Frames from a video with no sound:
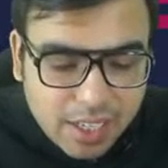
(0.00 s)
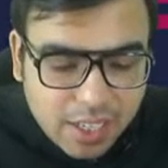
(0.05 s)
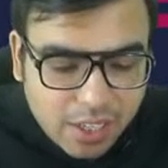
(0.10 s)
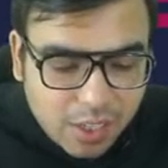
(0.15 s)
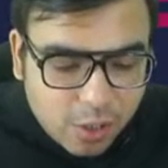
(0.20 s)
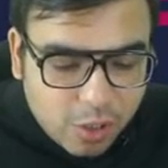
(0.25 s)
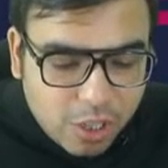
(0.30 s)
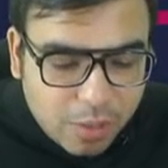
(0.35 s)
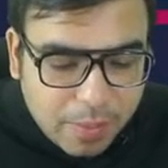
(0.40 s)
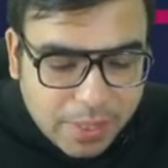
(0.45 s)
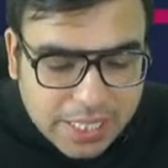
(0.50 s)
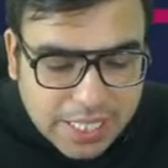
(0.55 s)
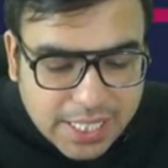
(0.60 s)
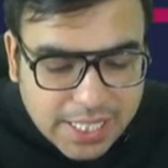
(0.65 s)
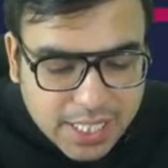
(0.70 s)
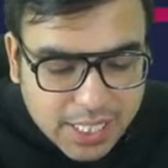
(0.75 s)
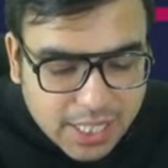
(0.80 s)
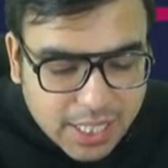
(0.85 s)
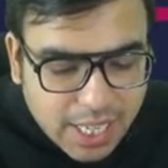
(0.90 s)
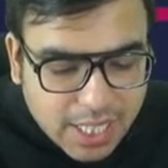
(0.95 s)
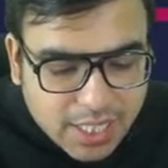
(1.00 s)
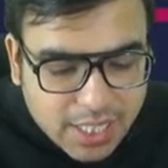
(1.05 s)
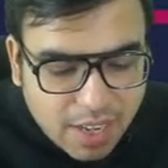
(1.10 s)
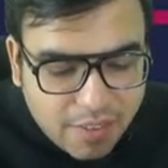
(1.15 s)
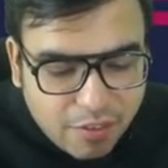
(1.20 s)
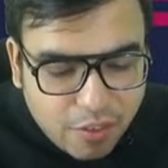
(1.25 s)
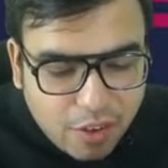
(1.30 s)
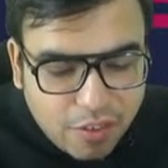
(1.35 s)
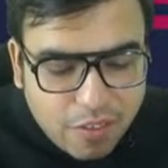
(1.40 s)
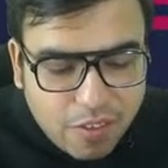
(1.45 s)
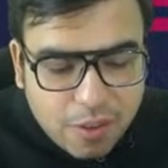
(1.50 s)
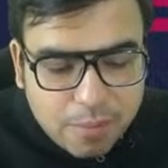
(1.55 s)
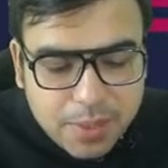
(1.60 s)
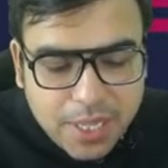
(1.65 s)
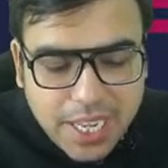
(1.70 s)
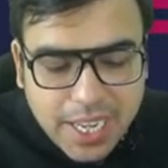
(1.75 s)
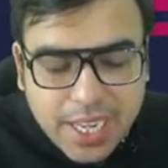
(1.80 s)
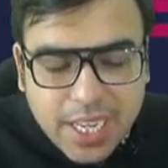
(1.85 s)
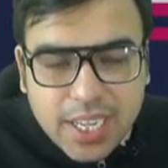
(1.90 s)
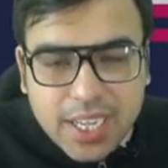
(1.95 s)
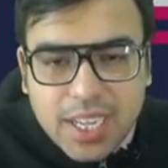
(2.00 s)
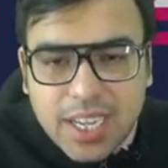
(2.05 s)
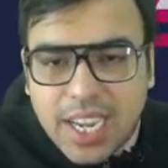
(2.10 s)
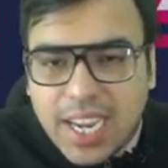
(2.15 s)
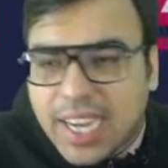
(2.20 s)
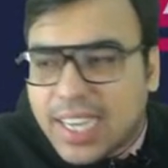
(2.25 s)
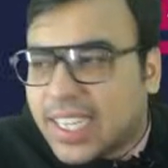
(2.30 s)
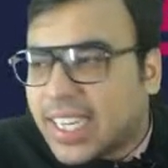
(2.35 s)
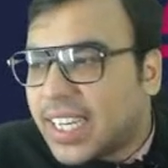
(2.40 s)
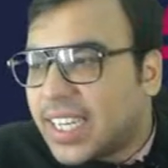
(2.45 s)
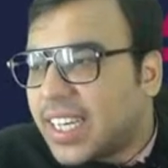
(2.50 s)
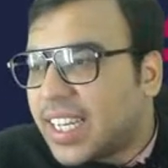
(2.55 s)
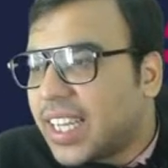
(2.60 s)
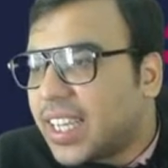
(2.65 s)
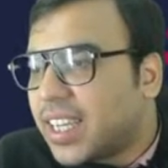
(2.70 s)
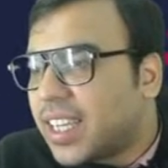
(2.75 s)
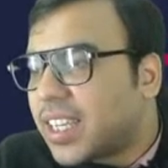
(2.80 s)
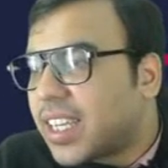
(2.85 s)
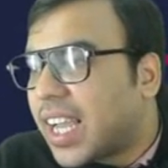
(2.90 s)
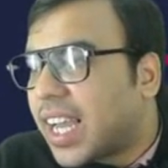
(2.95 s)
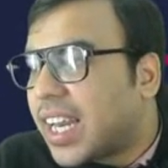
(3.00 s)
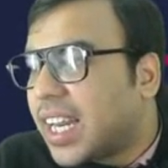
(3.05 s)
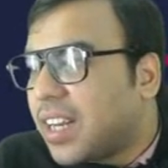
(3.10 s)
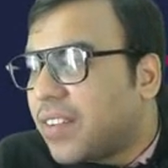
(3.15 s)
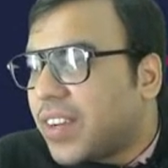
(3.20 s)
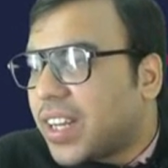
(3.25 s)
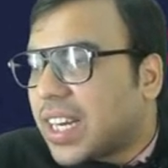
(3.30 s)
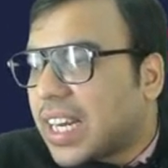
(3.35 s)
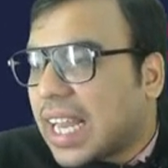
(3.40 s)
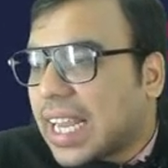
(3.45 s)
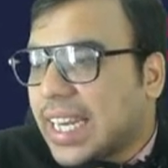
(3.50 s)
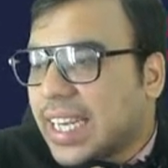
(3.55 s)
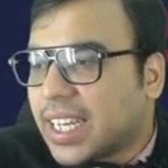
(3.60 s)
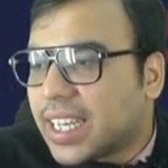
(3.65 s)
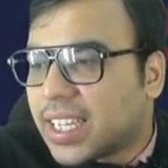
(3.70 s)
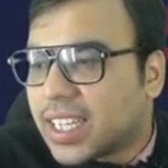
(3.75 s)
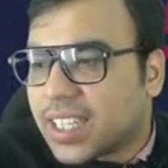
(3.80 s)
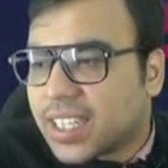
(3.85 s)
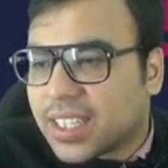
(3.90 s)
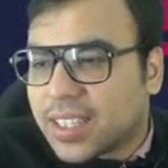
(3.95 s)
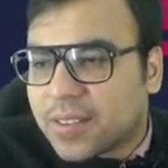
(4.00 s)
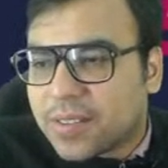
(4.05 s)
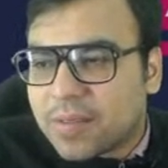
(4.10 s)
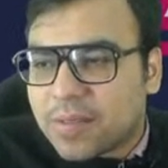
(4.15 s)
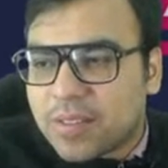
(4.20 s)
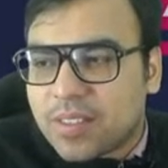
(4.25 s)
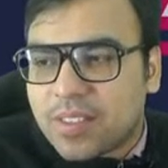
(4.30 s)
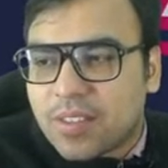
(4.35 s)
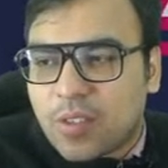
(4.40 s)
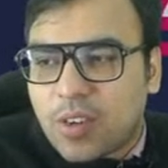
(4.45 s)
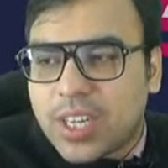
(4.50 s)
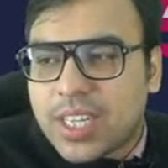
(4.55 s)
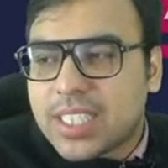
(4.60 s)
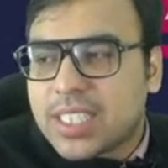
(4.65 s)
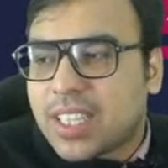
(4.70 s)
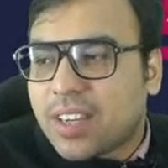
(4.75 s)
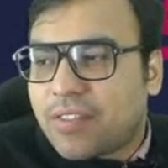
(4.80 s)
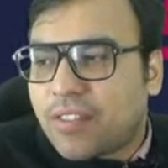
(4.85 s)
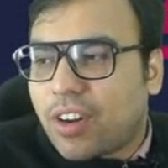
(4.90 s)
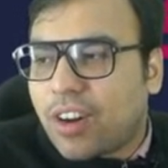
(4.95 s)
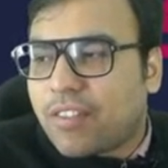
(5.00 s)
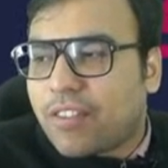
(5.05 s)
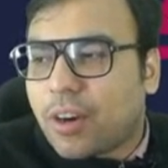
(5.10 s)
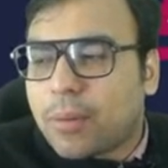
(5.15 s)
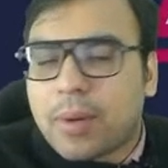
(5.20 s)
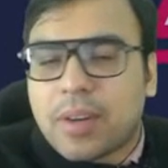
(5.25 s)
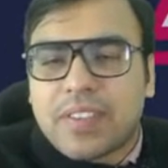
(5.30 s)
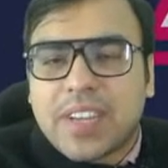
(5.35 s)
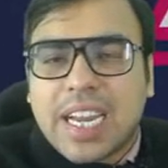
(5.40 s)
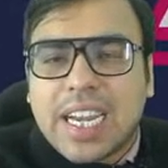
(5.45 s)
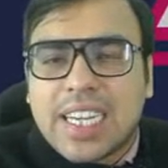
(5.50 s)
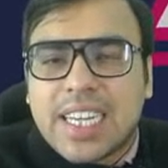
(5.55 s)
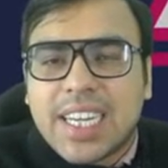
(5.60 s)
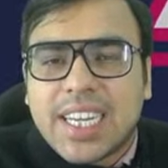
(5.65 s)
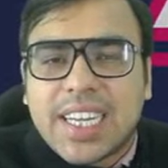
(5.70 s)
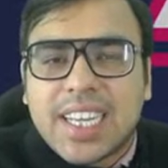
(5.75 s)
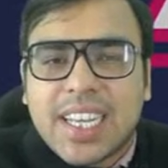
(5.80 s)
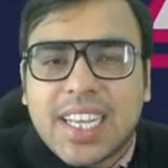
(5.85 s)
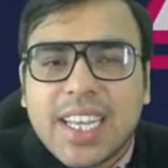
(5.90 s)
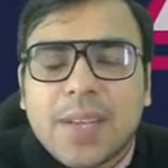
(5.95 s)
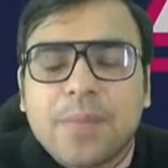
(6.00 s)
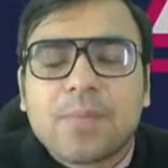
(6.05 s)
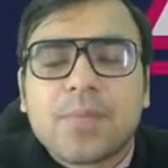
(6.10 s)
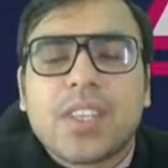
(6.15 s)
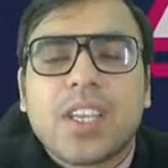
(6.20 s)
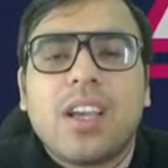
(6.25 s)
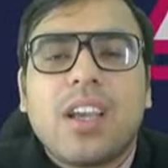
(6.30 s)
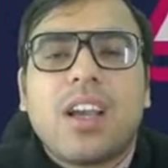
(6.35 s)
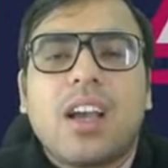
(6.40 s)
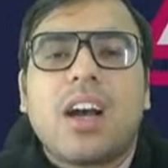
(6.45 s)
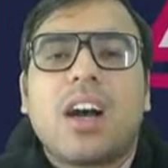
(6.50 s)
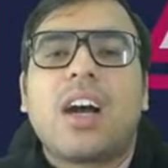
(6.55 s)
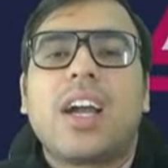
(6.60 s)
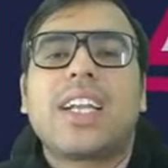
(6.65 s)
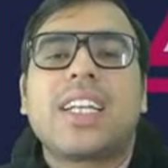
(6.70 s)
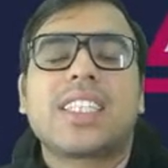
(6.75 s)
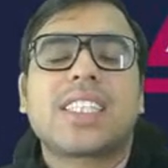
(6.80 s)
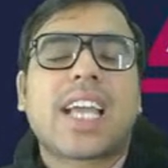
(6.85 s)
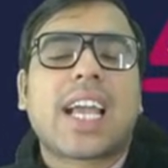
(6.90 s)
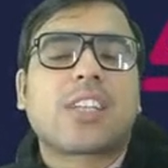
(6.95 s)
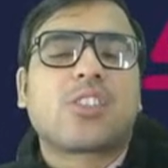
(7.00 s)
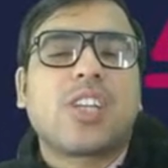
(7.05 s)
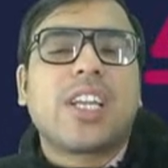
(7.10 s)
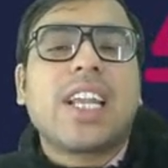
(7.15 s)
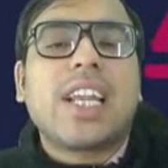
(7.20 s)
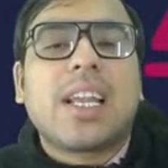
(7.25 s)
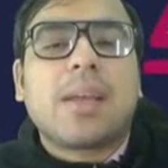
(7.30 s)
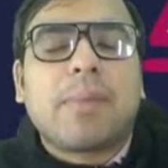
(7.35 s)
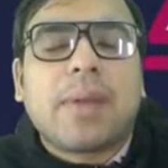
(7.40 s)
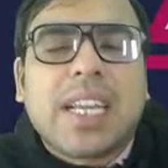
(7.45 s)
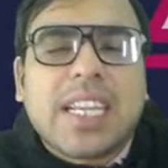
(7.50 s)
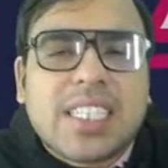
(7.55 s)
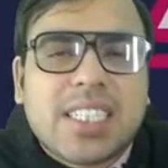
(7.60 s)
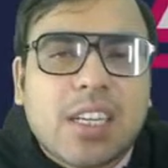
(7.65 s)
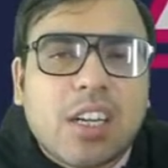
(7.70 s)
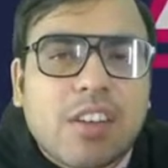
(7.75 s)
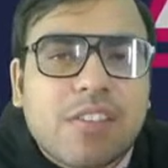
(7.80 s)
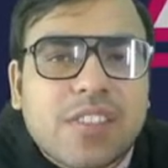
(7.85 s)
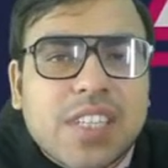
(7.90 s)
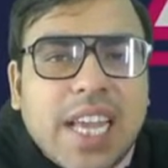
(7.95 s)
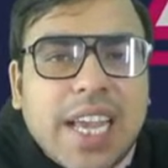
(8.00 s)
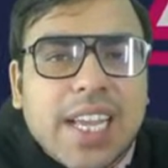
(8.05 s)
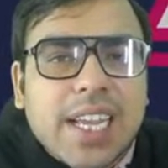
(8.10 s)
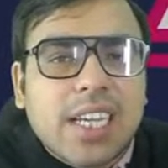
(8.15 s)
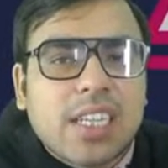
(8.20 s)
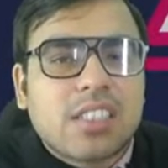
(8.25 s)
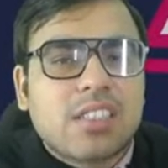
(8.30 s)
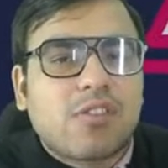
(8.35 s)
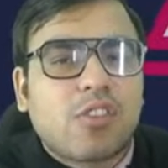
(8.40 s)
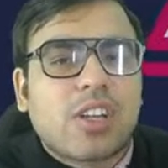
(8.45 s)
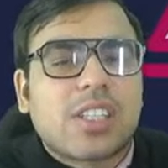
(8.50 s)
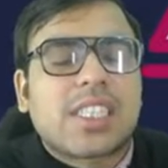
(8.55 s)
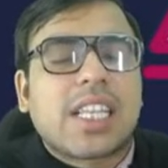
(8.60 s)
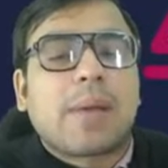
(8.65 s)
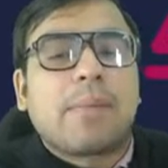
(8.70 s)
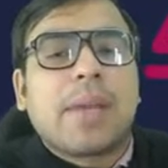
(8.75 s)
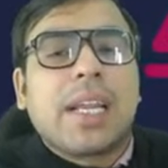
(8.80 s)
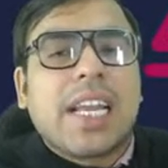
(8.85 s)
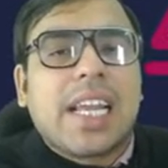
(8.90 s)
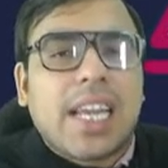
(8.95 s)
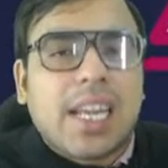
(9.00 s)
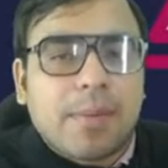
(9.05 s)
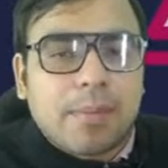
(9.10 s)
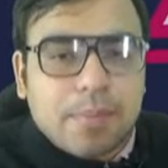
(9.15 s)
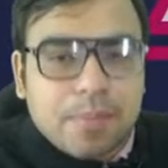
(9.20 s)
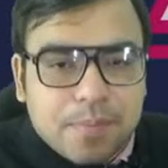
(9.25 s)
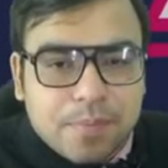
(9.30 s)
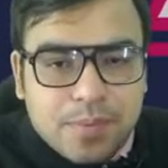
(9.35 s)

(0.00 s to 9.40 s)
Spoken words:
Koi bata sakta hai iska full form kya hai? LTTE, can anyone write? What is the full form of LTTE? It is actually Liberation of Tigers for Tamil Elam.